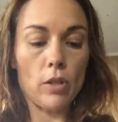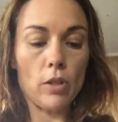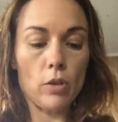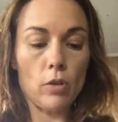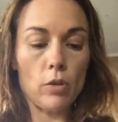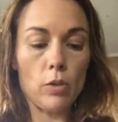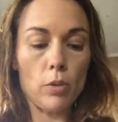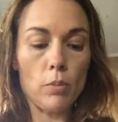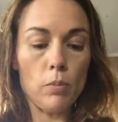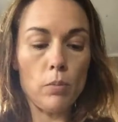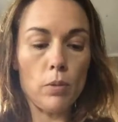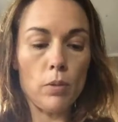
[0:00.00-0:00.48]

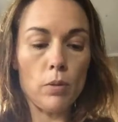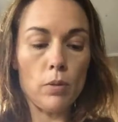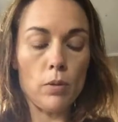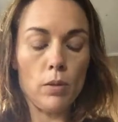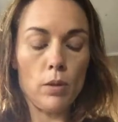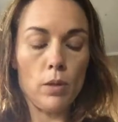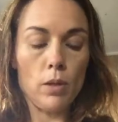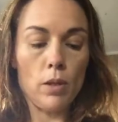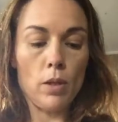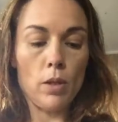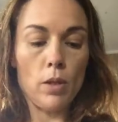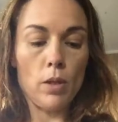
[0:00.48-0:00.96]
group
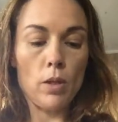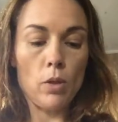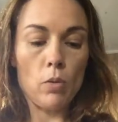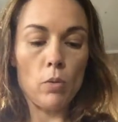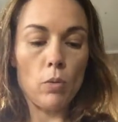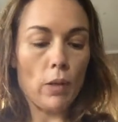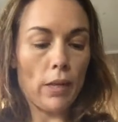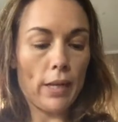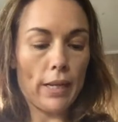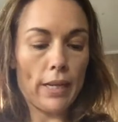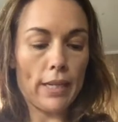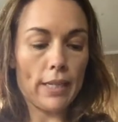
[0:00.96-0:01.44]

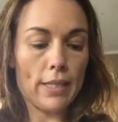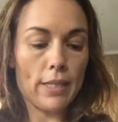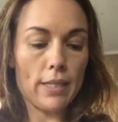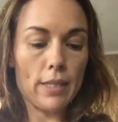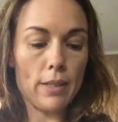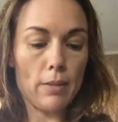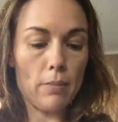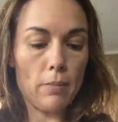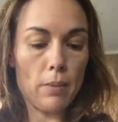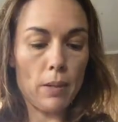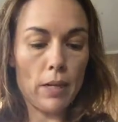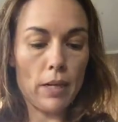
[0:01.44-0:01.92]
while I get to
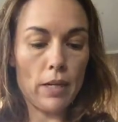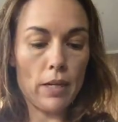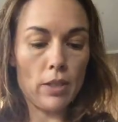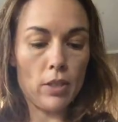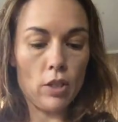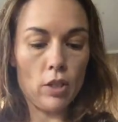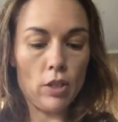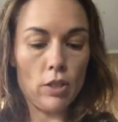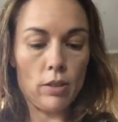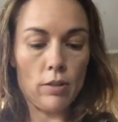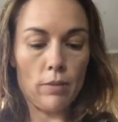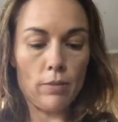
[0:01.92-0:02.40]
the
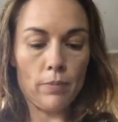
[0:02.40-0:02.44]
page.